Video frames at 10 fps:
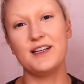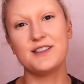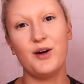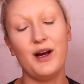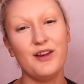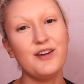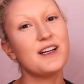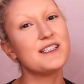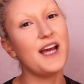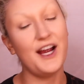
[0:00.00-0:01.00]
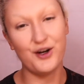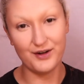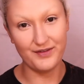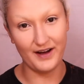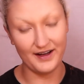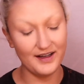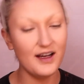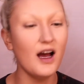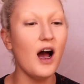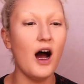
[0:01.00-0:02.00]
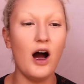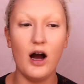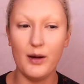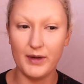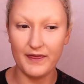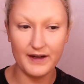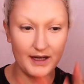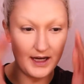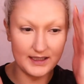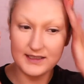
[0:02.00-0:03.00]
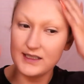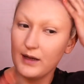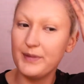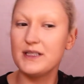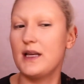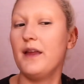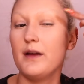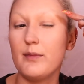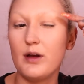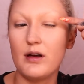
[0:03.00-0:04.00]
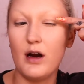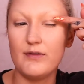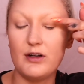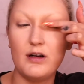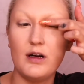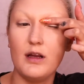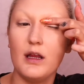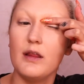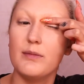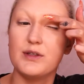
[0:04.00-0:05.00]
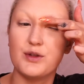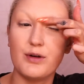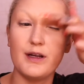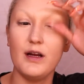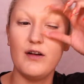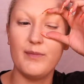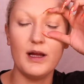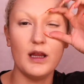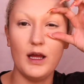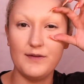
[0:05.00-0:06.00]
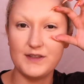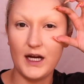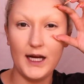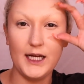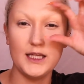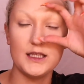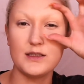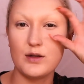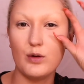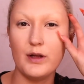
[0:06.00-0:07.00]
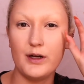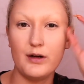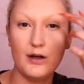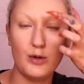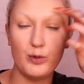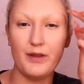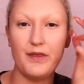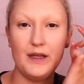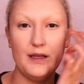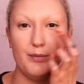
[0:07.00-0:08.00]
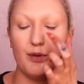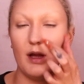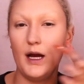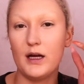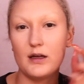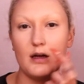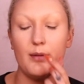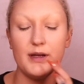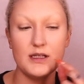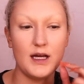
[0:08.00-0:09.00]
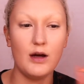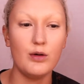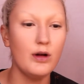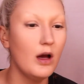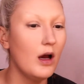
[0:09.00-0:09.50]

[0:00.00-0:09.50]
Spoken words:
so I look terrifying. The next step is I think I'm going to cover the majority of my left eye in this whole area with the black coming down.